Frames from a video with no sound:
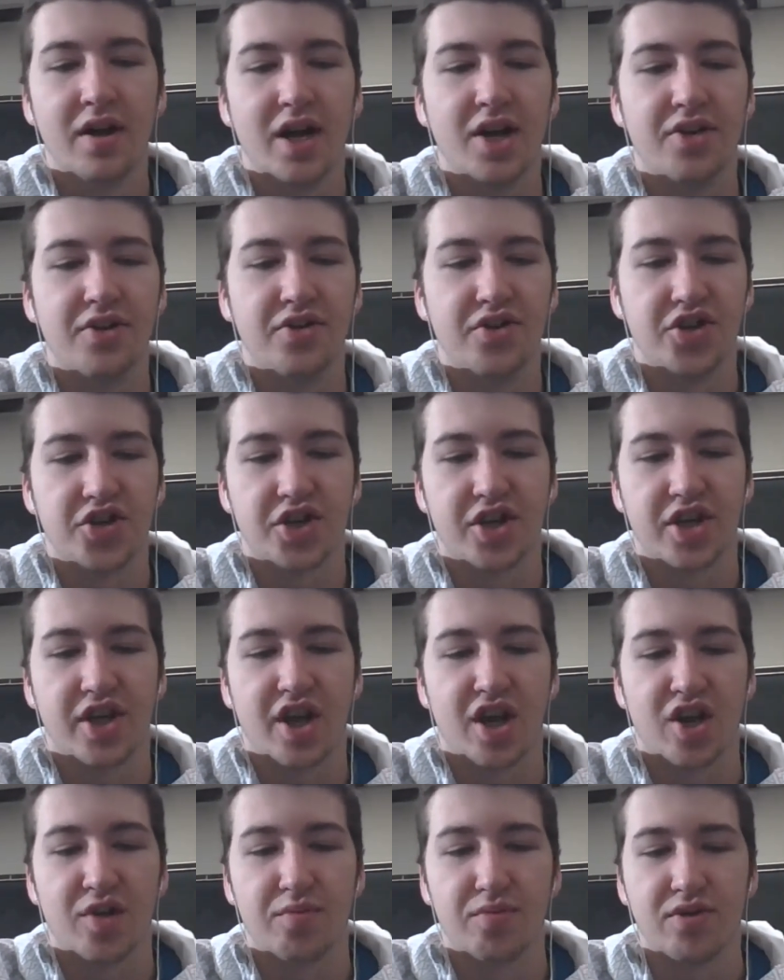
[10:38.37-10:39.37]
And then you just get
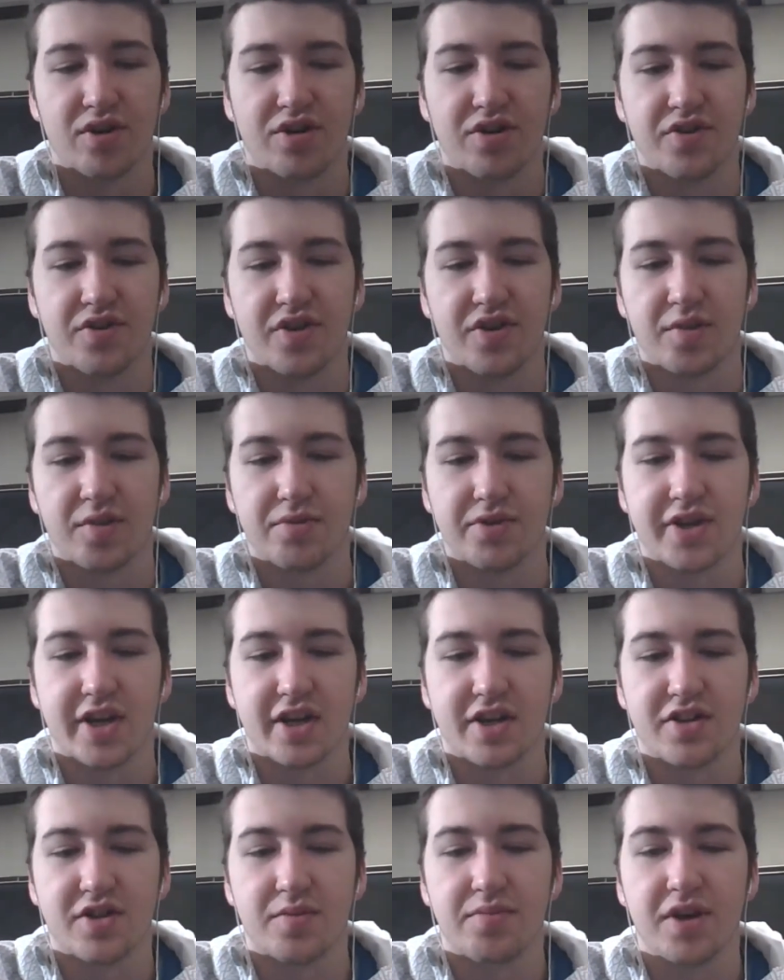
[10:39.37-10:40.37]
Aaron Morrell in there
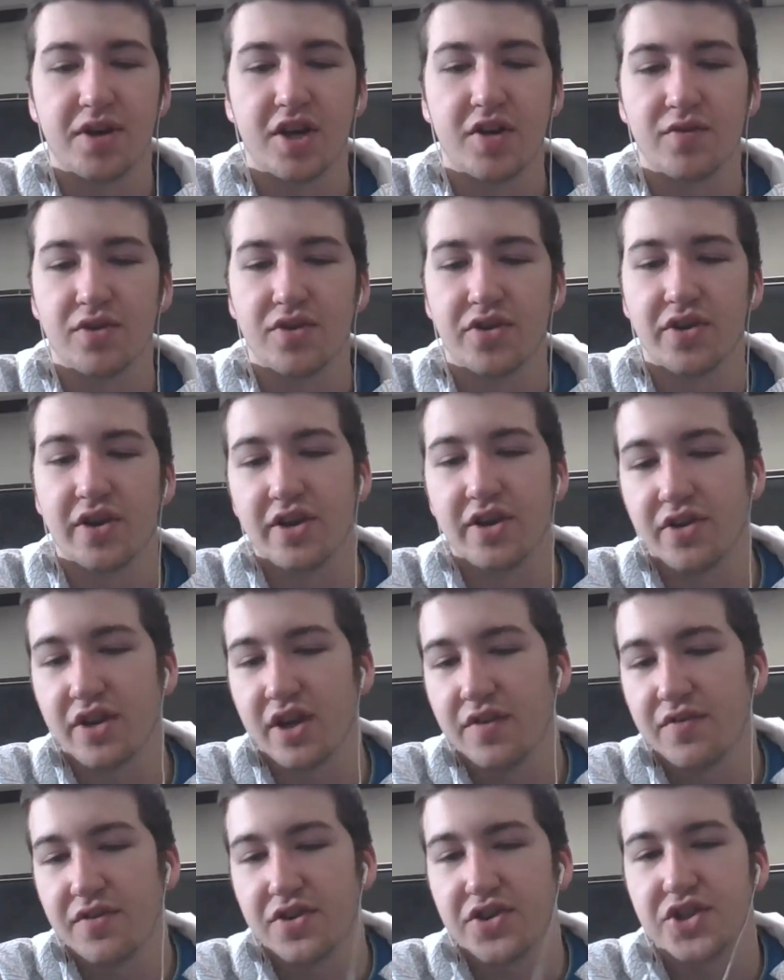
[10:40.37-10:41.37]
protecting the paint. Really, you
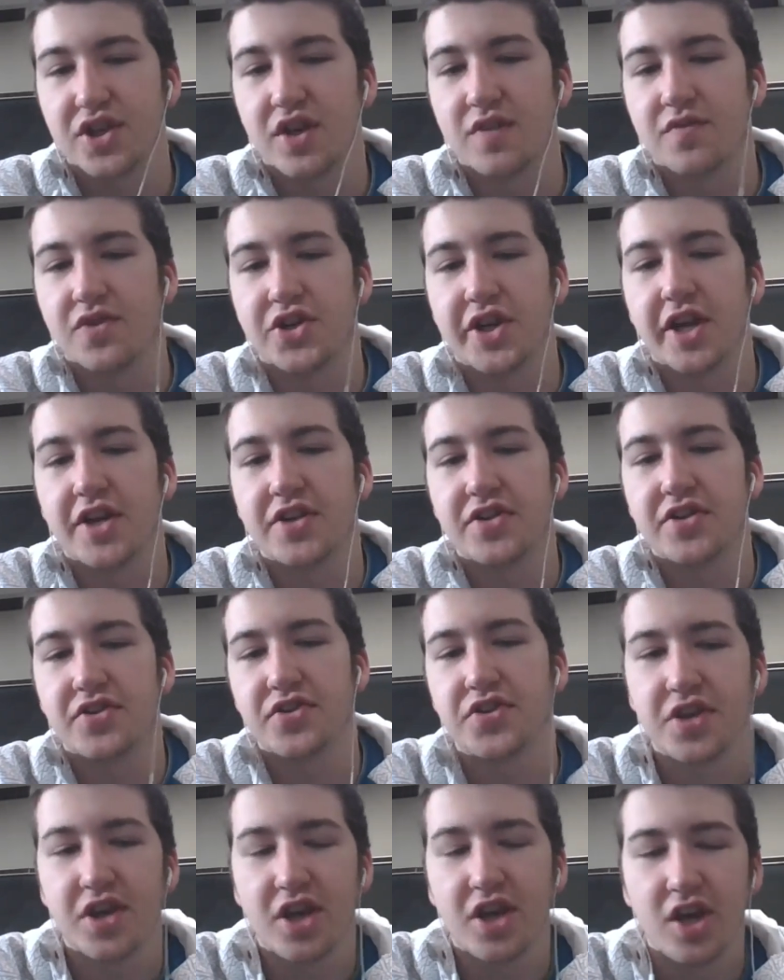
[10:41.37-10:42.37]
give yourself a chance in
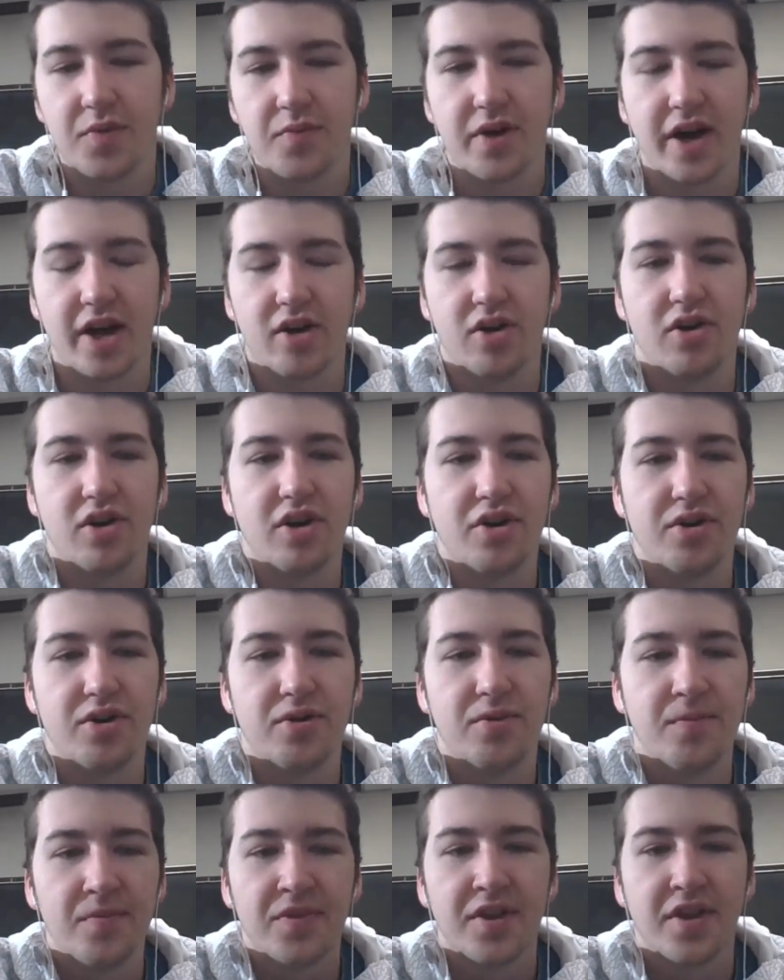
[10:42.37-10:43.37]
this game. I don't know
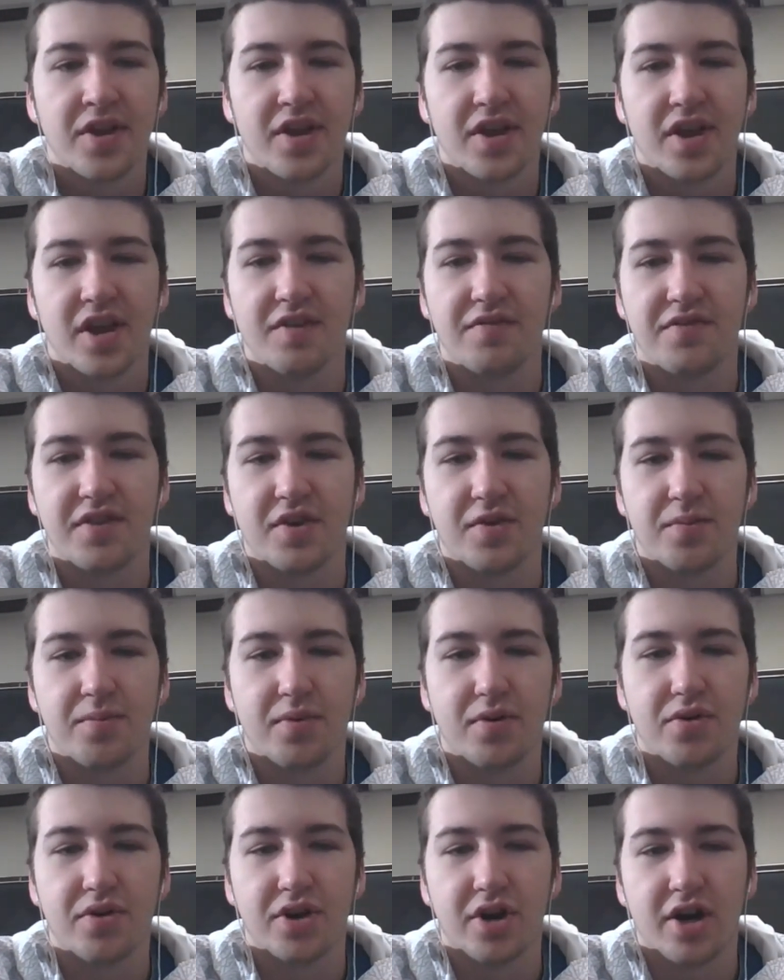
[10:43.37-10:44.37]
if they
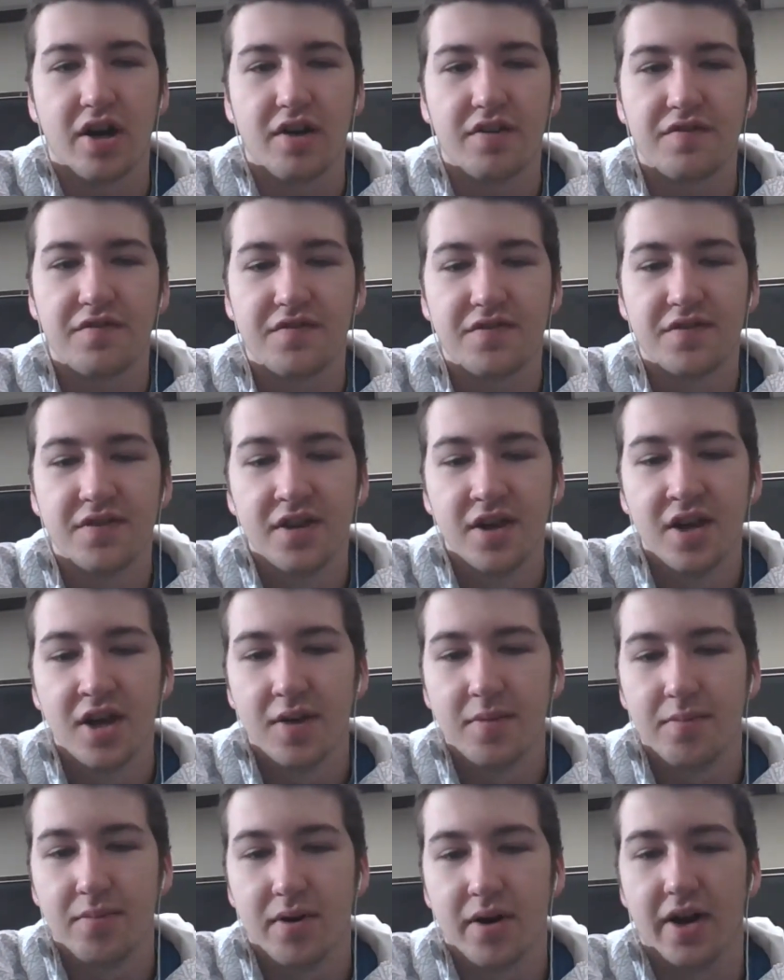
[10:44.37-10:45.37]
pull it off,
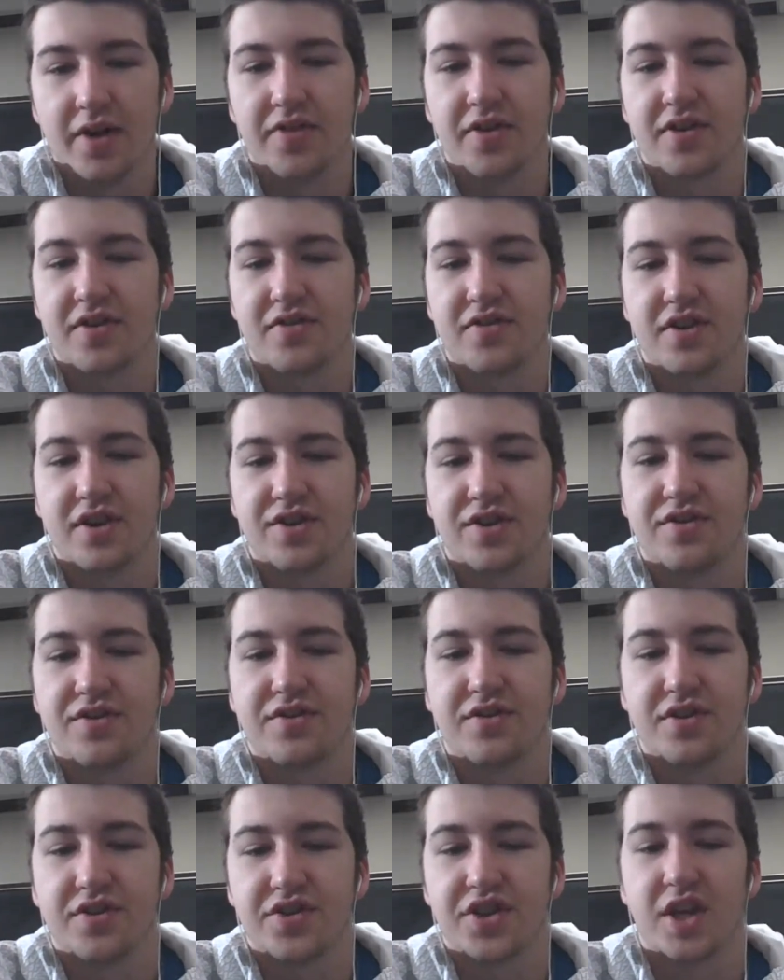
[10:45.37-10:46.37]
but I think that
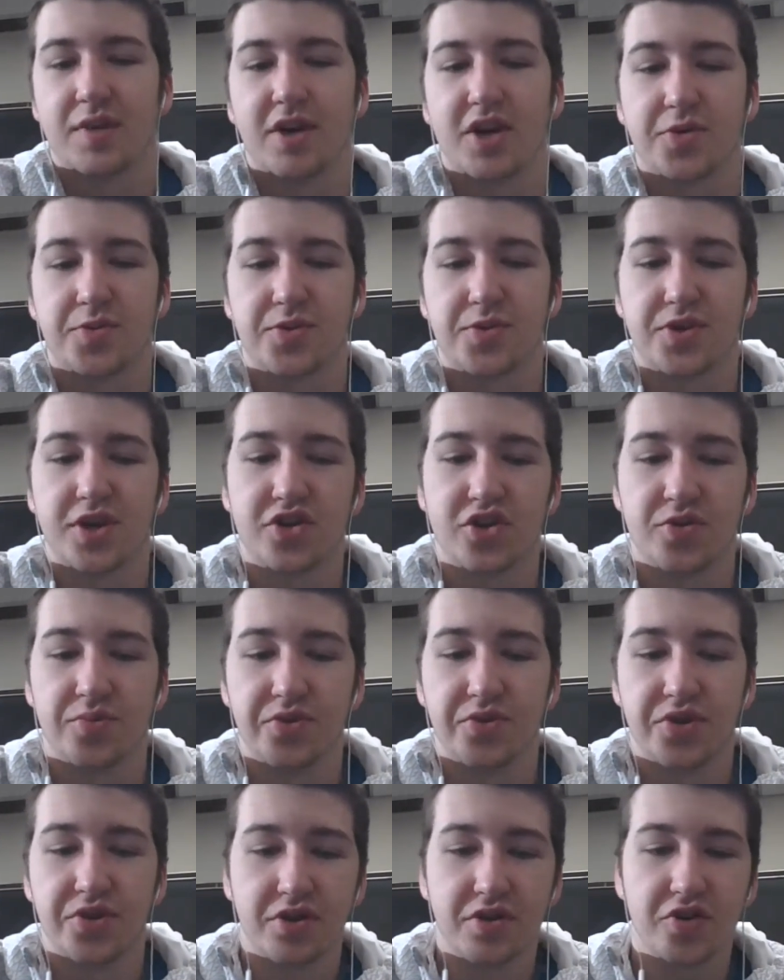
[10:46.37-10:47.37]
this game has potential to
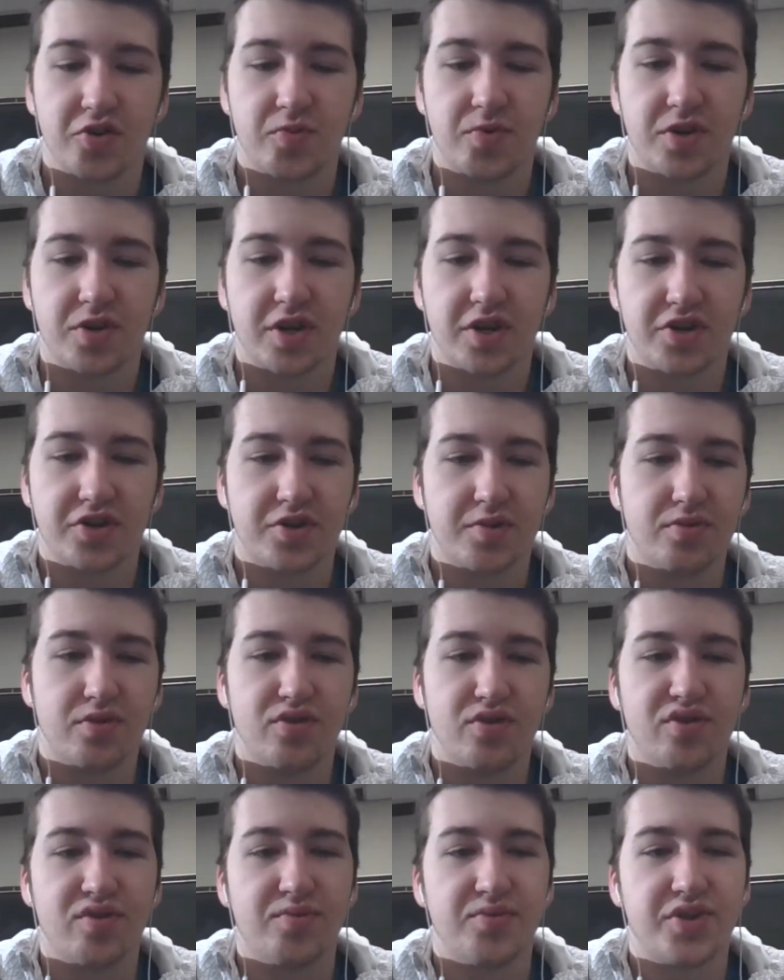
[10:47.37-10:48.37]
be close because the
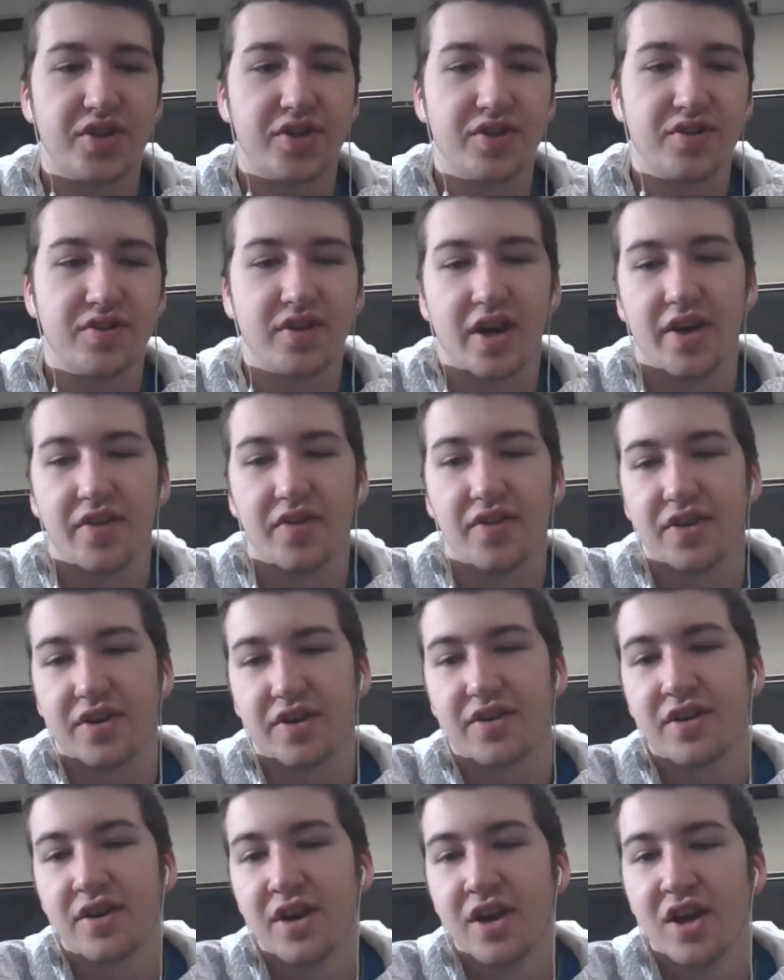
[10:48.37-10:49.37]
Bullworms, I
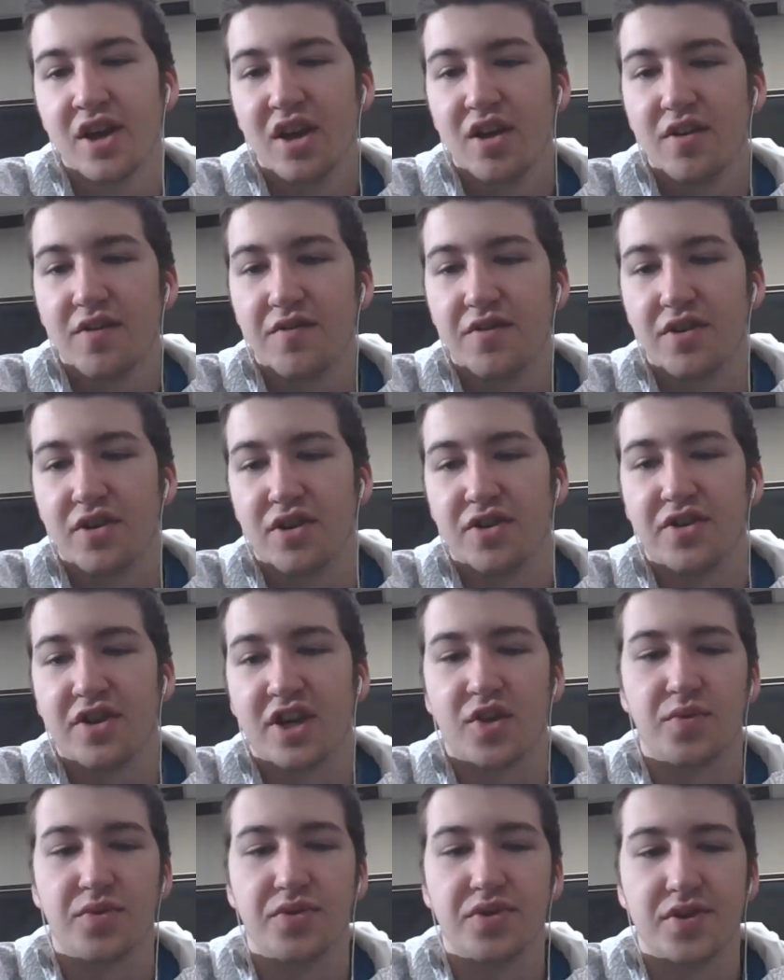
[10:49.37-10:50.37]
think, feel like they
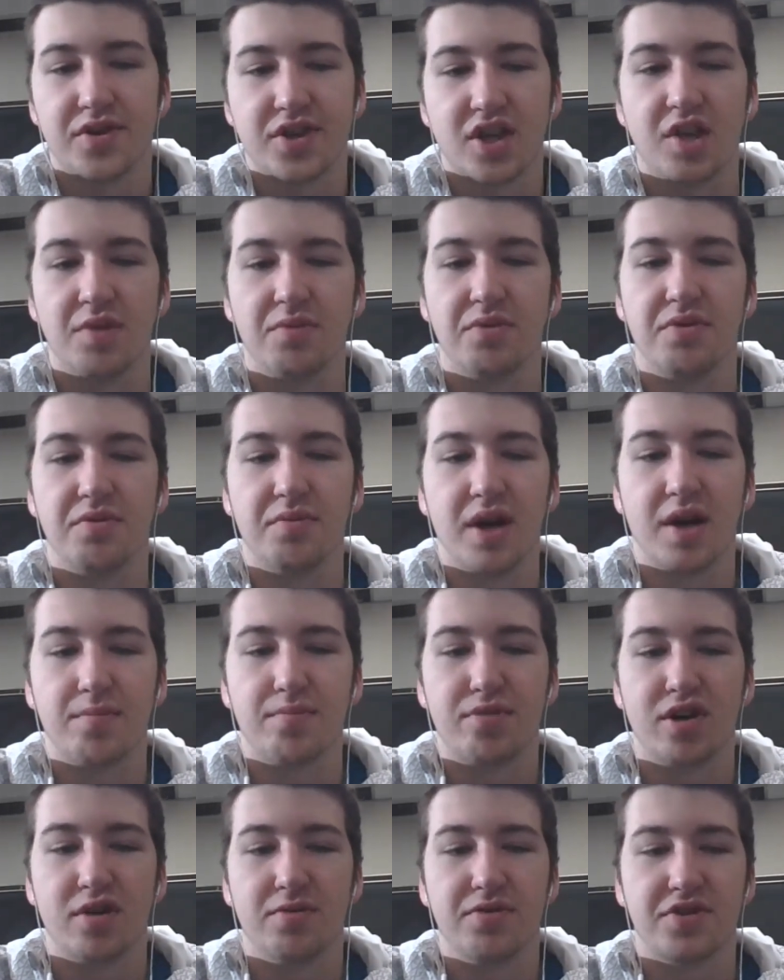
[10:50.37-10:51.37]
can win this game, and
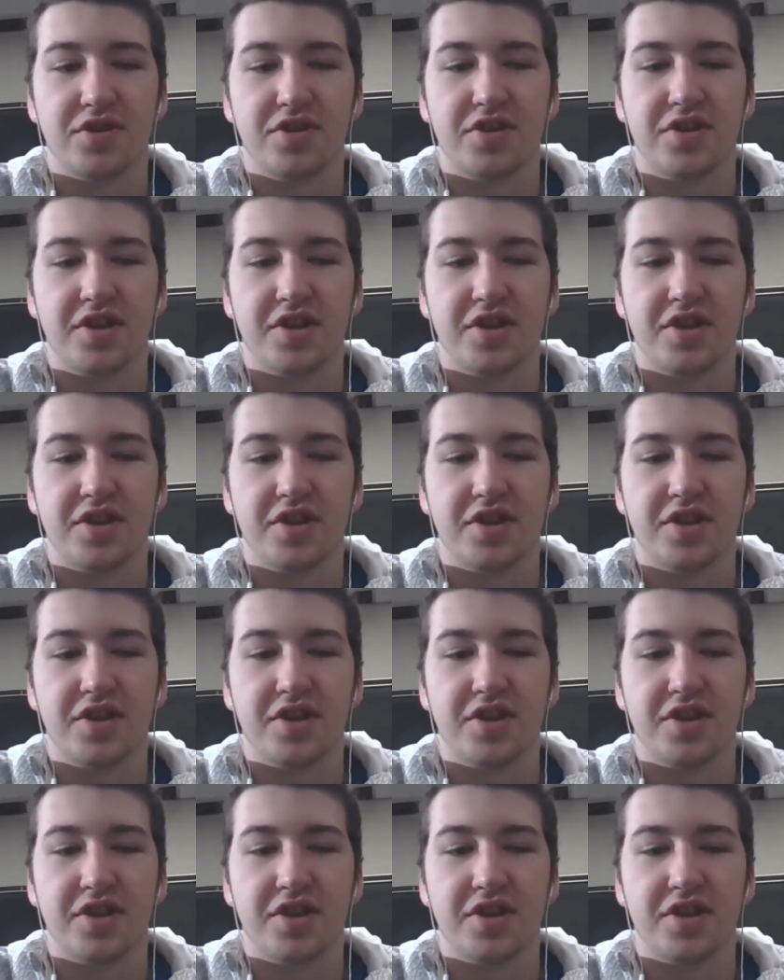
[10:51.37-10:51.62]
Matt Barber's going